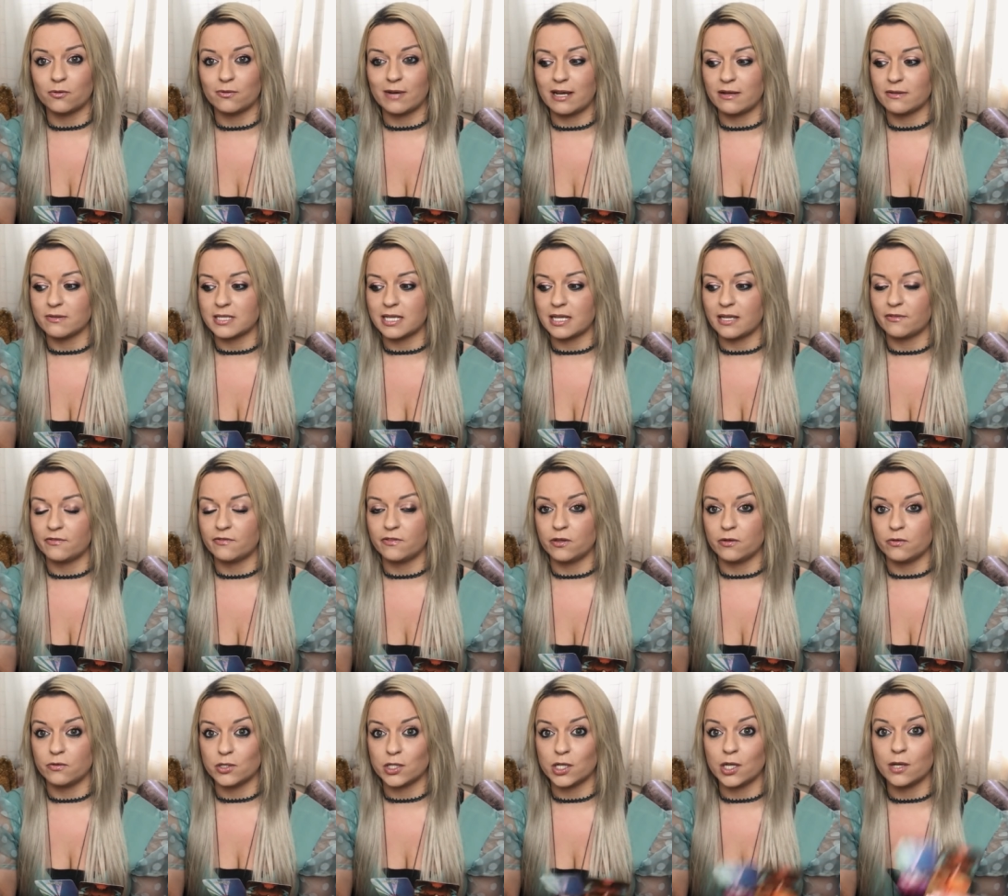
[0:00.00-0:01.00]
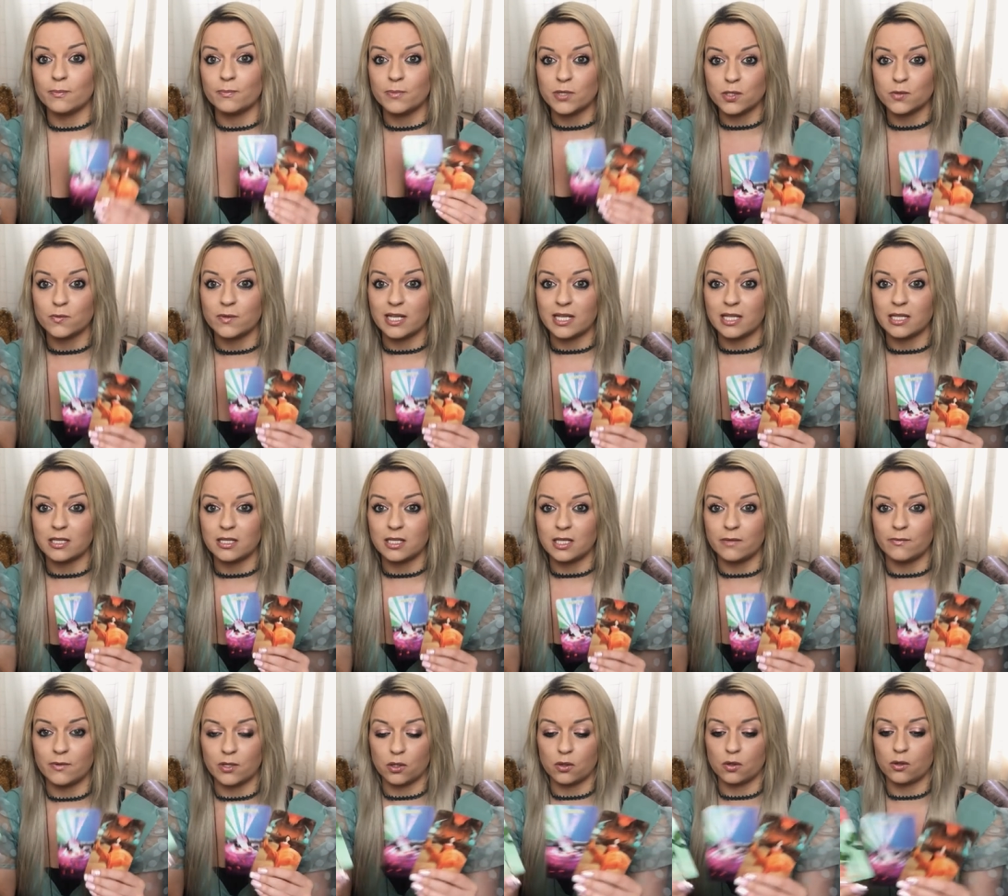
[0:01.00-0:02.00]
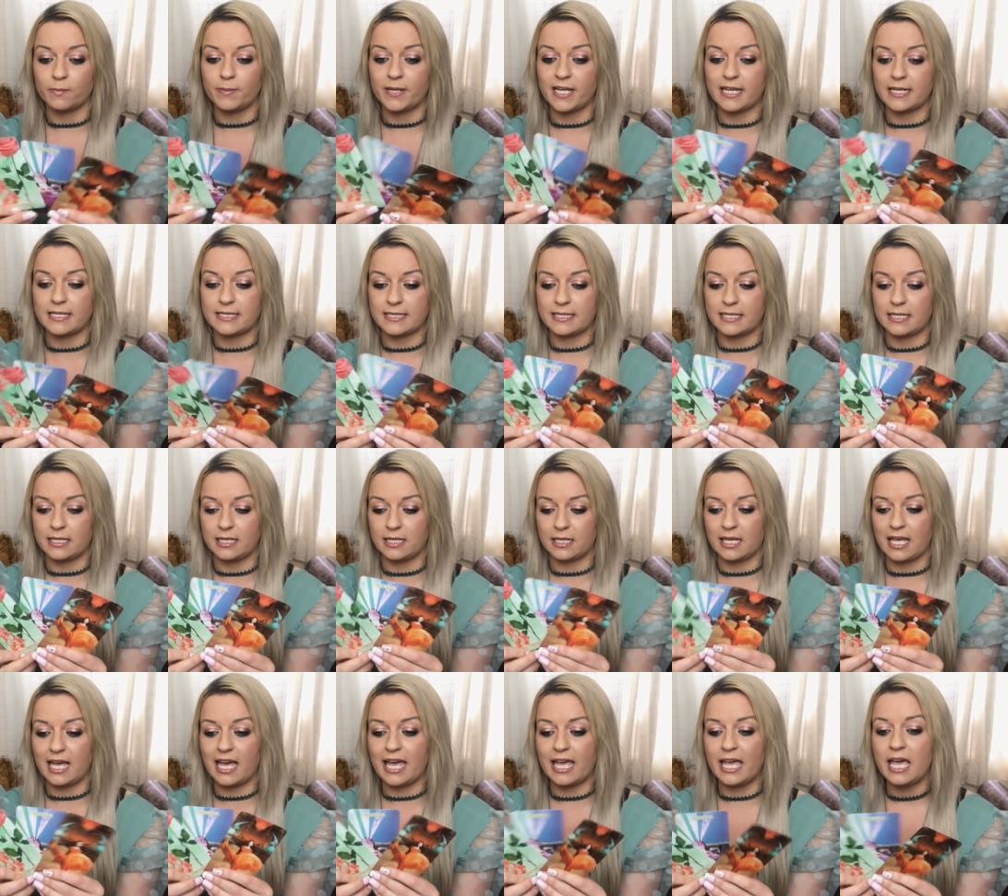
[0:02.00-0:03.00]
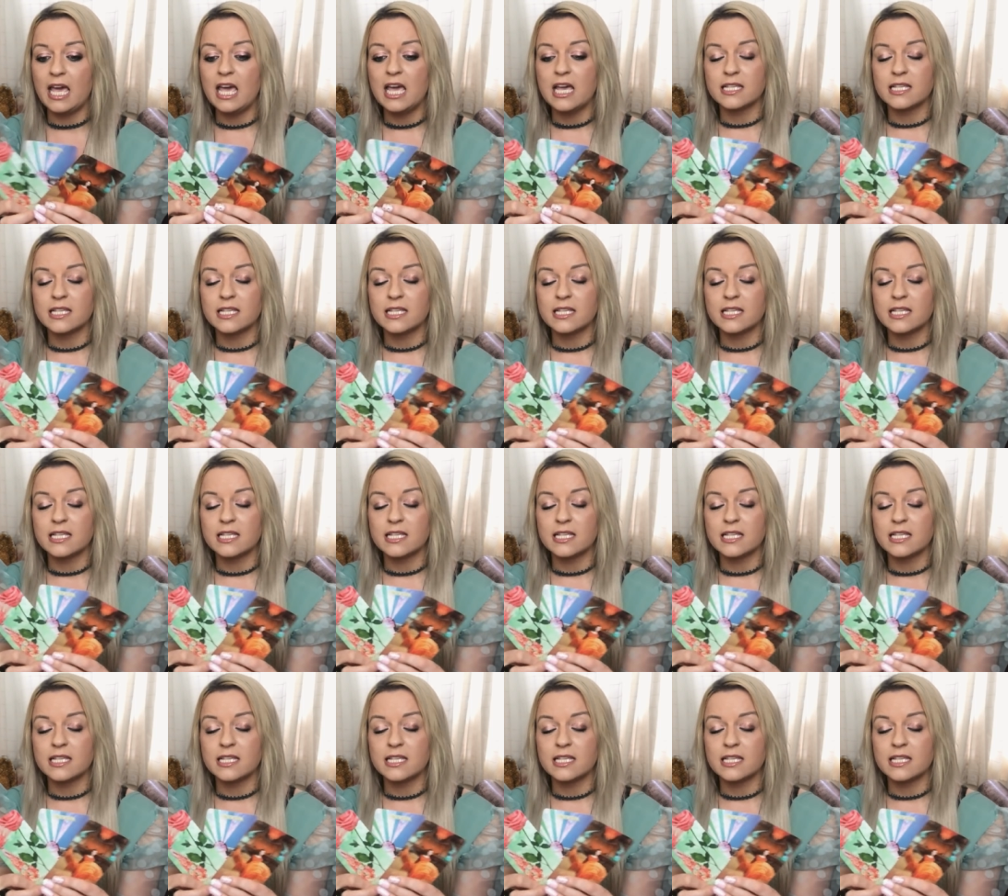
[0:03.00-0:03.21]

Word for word: grounding future between you and your person, okay?